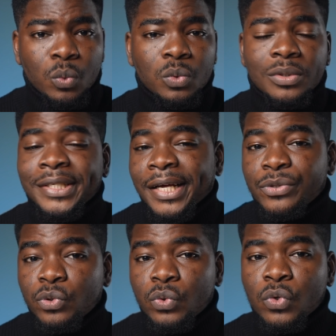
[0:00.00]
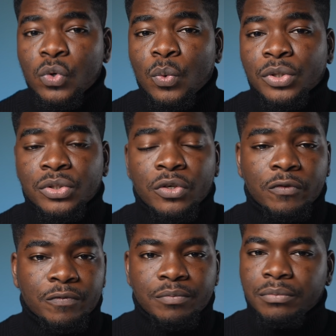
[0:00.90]
will get to know what sort
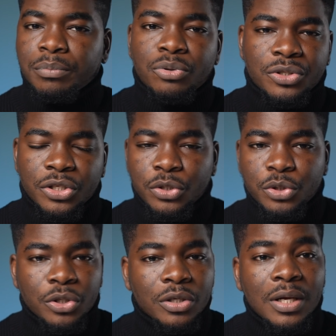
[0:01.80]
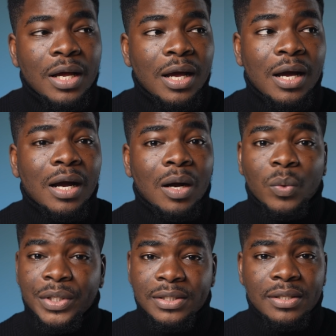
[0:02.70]
of prosecution
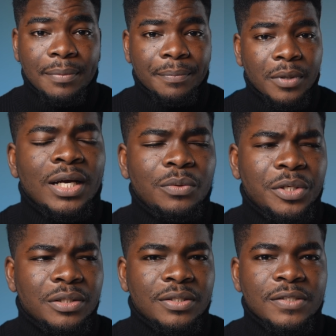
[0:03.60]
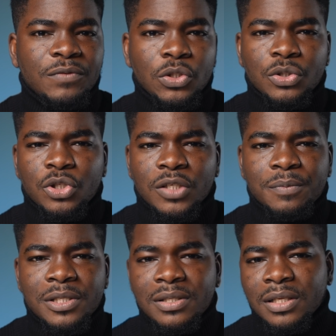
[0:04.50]
awaits them. Anyway, this video is just
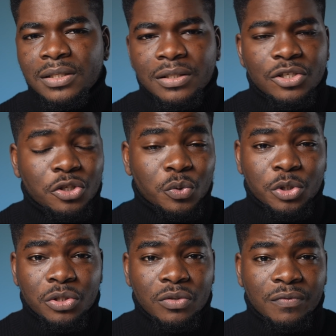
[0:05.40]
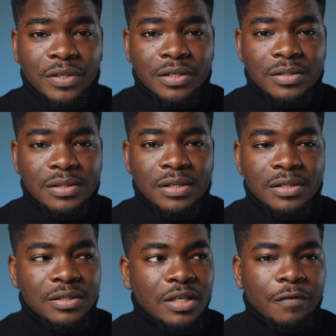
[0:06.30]
me stating the situation of things.
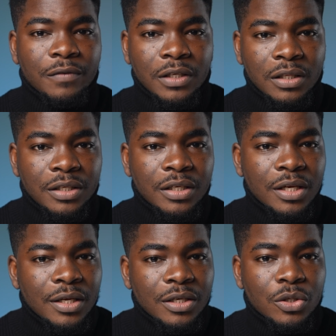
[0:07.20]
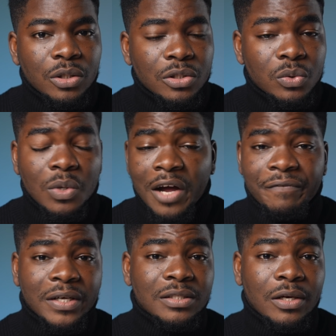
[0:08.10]
It's definitely going to
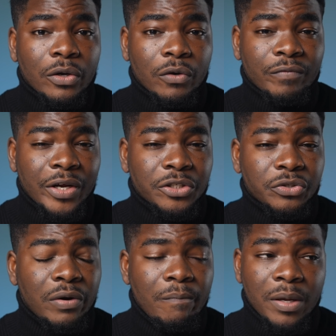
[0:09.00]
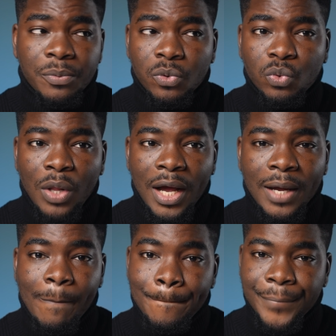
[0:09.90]
affect a lot of Nigerian people
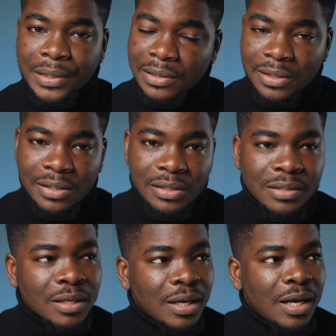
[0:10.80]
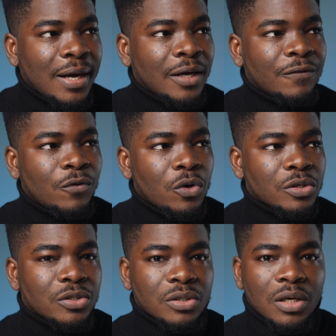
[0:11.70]
and businesses, and of
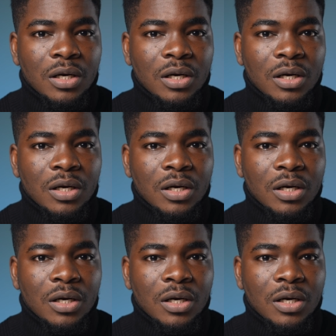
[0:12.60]
course